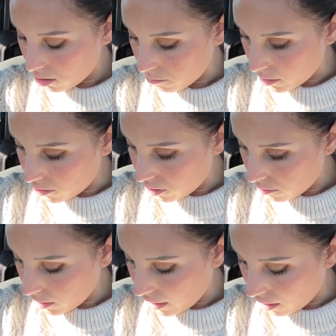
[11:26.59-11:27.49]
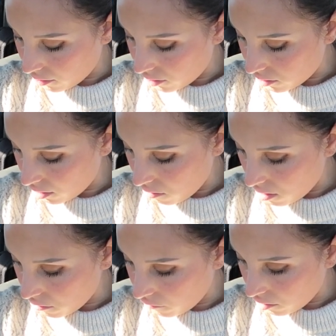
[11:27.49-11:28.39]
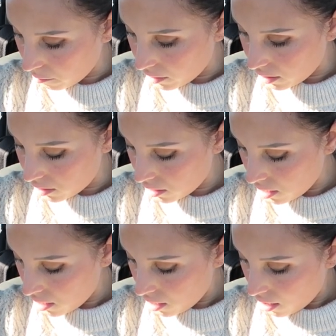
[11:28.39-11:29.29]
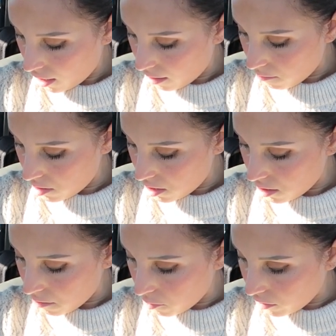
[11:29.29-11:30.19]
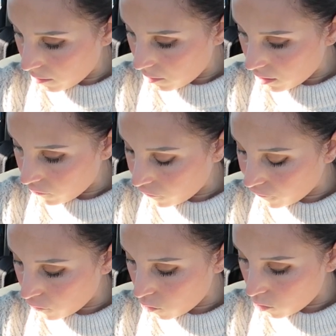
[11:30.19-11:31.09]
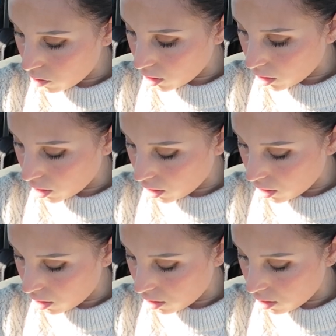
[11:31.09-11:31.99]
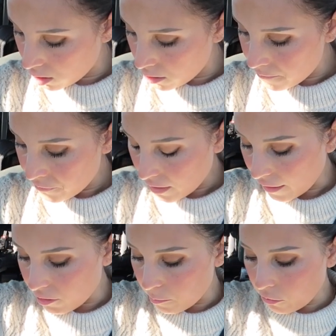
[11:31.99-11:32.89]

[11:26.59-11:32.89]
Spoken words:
Oh my gosh, my calendar is like all over the place. I made an appointment for, so I have